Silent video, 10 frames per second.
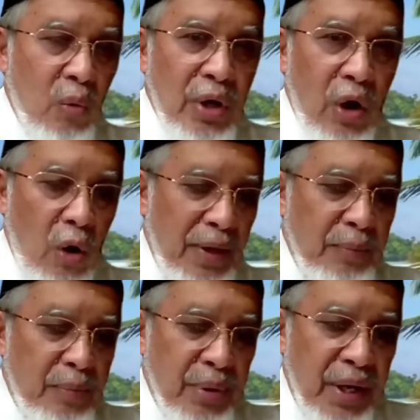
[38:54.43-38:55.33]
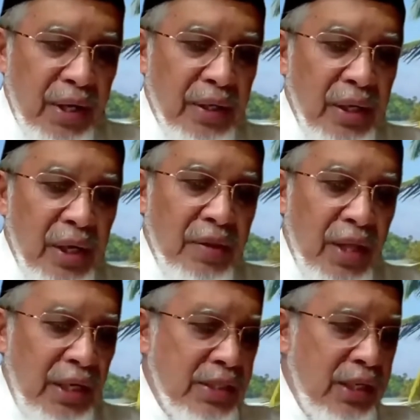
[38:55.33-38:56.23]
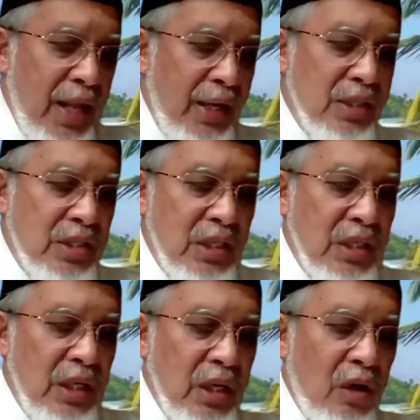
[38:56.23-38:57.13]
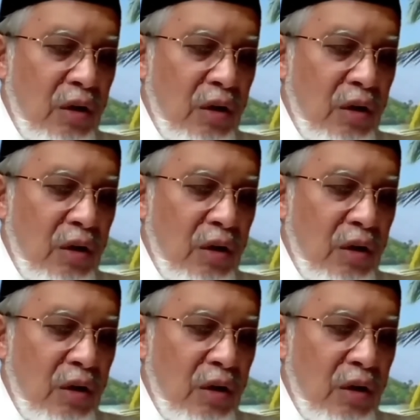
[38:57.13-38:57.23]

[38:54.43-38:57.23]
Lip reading: we hope and pray that his legacy